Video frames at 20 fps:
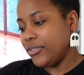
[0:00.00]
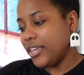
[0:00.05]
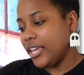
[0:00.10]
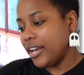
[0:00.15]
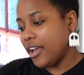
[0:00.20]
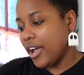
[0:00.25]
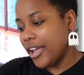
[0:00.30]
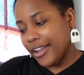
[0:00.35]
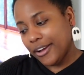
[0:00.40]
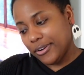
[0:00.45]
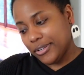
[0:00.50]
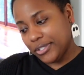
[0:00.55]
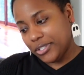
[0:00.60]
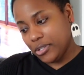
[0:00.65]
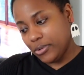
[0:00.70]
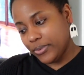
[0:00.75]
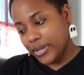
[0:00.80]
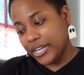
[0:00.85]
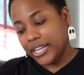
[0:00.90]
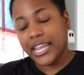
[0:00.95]
then I
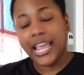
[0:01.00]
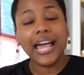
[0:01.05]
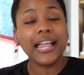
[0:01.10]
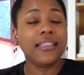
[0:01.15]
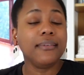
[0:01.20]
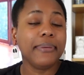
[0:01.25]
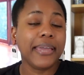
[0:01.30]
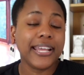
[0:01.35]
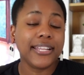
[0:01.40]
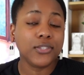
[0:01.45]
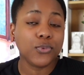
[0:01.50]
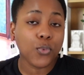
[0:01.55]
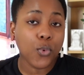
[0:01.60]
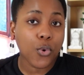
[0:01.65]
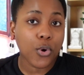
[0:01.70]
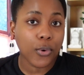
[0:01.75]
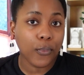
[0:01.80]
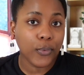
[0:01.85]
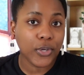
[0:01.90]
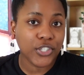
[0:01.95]
also read Caliban's
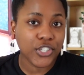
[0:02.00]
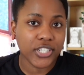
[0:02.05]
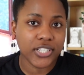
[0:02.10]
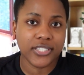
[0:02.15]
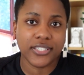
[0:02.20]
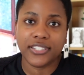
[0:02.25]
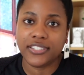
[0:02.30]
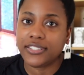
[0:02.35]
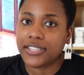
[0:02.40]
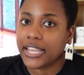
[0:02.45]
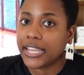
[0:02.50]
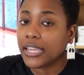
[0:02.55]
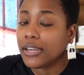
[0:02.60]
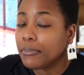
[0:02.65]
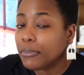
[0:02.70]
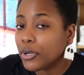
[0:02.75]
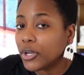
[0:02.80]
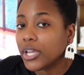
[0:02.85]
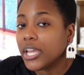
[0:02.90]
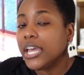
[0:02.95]
War, which is the second
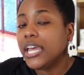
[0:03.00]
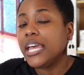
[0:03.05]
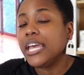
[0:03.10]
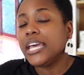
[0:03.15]
book